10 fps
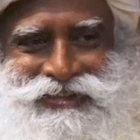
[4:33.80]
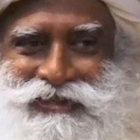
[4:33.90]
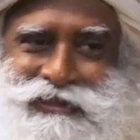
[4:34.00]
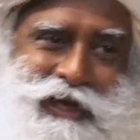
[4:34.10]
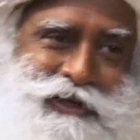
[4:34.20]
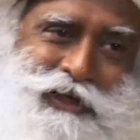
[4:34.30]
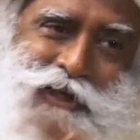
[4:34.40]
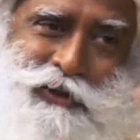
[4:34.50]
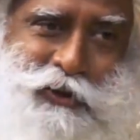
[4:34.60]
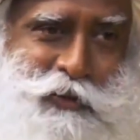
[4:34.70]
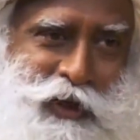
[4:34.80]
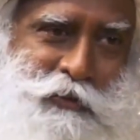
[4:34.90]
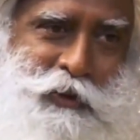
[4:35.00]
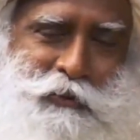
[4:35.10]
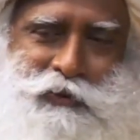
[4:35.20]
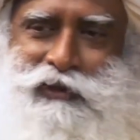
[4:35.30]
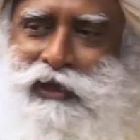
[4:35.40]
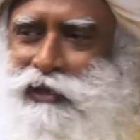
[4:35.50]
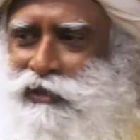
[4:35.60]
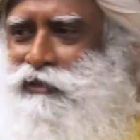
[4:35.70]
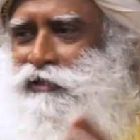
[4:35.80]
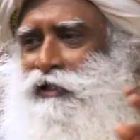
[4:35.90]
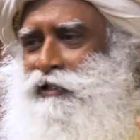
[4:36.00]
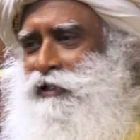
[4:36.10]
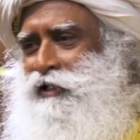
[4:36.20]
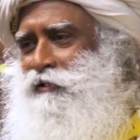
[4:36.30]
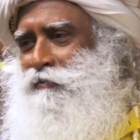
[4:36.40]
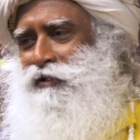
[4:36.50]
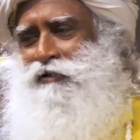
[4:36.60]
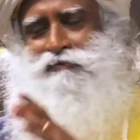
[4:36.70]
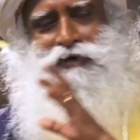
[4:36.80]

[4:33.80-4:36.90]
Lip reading: He's not seeing so many people, he's just seeing mother,